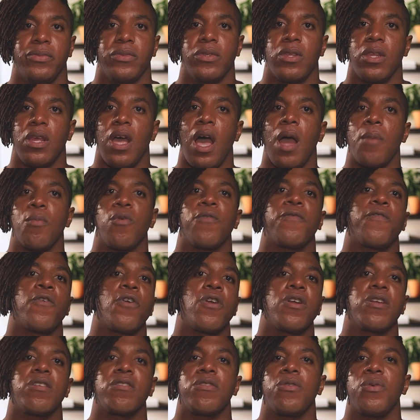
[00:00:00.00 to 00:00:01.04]
I'm referring
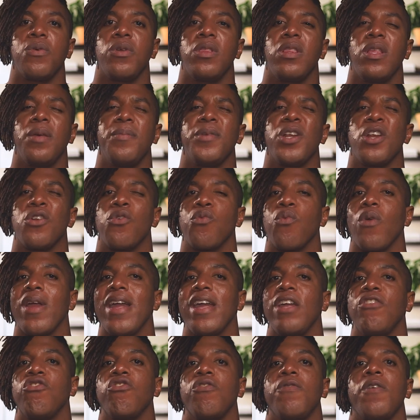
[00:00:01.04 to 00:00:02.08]
to a limited
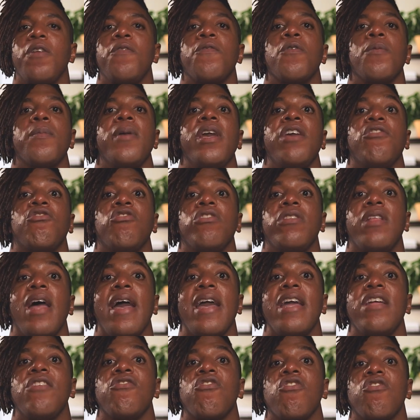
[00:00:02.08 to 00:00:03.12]
range of information that
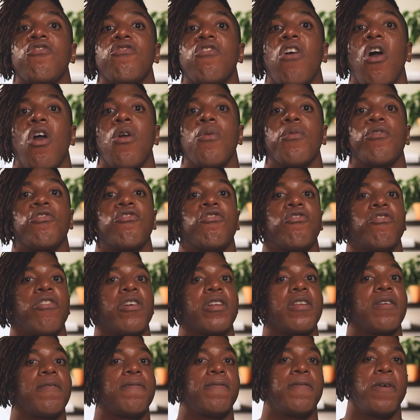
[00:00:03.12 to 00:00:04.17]
enters our restricted
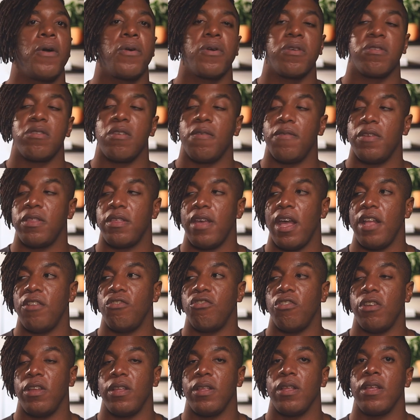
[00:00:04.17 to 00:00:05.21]
focus of
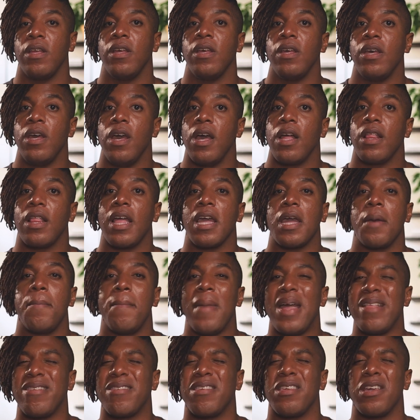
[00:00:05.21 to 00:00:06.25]
attention, like a
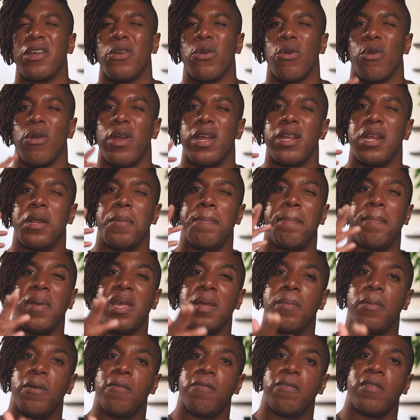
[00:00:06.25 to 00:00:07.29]
mentally created beam
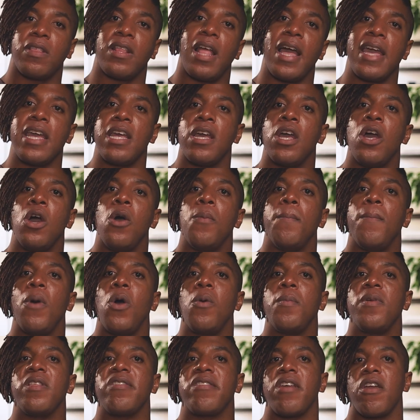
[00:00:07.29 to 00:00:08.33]
of light
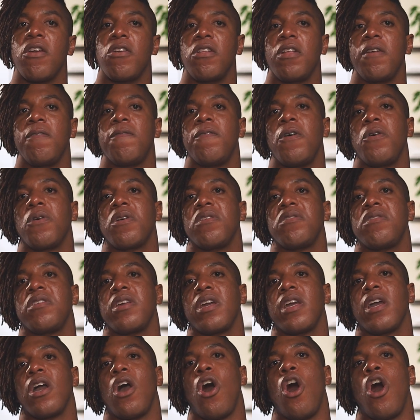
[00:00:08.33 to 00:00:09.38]
momentarily
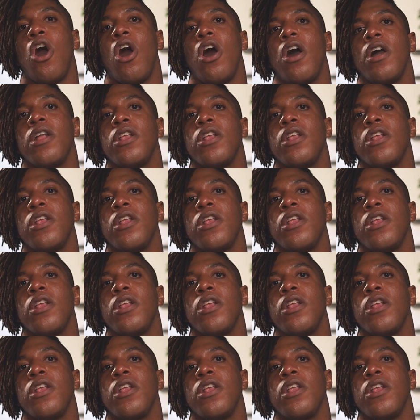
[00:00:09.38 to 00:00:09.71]
focusing on